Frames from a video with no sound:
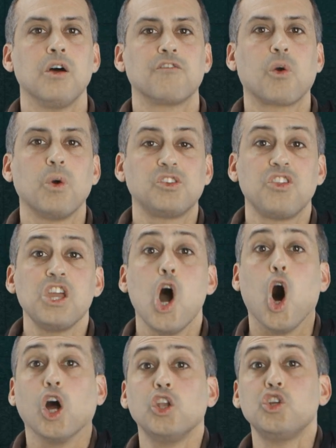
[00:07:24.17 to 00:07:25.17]
for which the
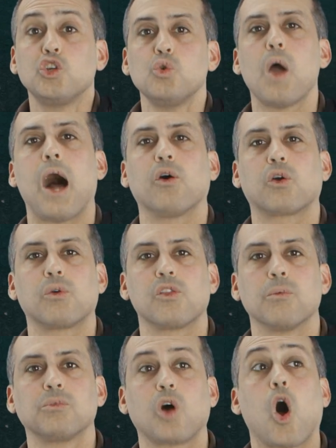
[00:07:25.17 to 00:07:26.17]
undo
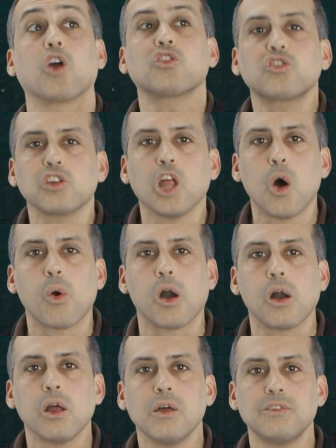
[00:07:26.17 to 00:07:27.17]
algorithms are
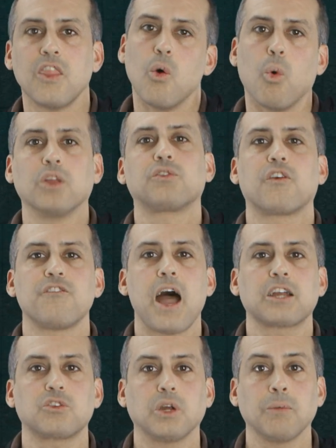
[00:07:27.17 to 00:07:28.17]
slower than the ones for
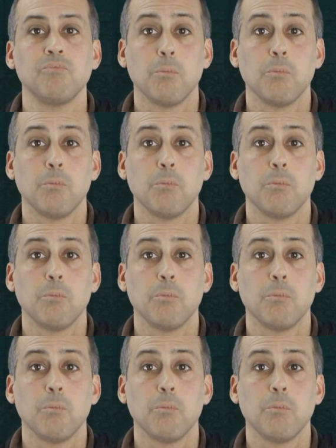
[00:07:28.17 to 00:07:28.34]
factoring?